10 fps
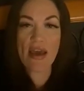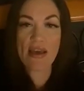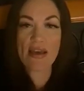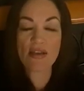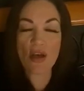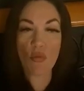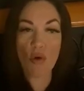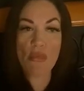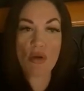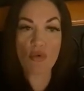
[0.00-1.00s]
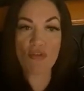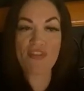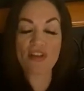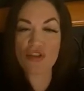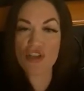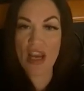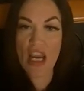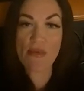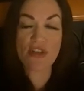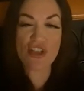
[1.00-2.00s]
and a woman will feel
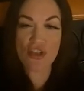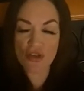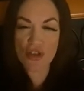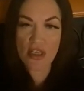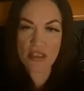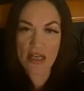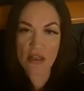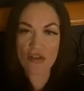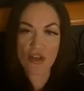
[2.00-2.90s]
shame and she'll shut down.